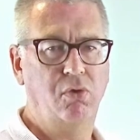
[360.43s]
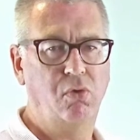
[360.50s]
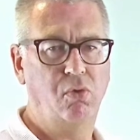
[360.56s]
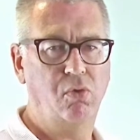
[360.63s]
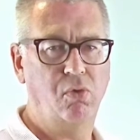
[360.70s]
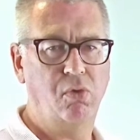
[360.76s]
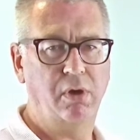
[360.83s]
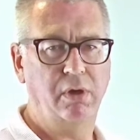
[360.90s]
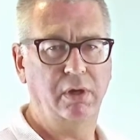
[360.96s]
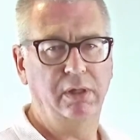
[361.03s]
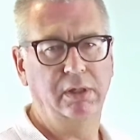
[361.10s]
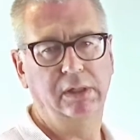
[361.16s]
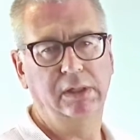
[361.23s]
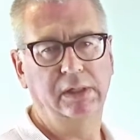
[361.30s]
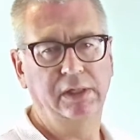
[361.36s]
or
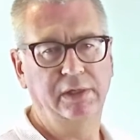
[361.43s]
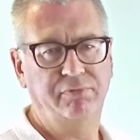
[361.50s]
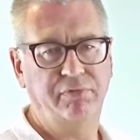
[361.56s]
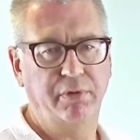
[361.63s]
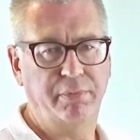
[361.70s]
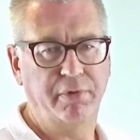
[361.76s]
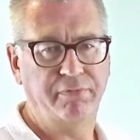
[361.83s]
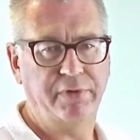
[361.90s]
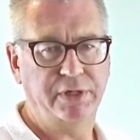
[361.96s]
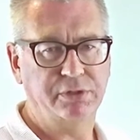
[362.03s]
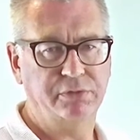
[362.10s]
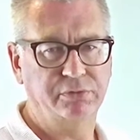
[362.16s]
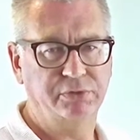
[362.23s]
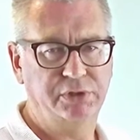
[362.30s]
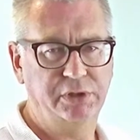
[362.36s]
if we're a
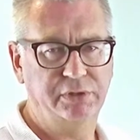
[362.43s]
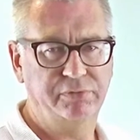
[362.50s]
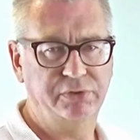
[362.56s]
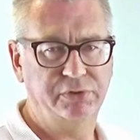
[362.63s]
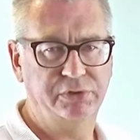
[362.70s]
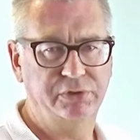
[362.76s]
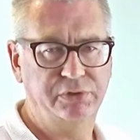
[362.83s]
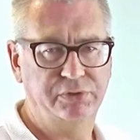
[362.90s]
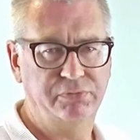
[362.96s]
professional services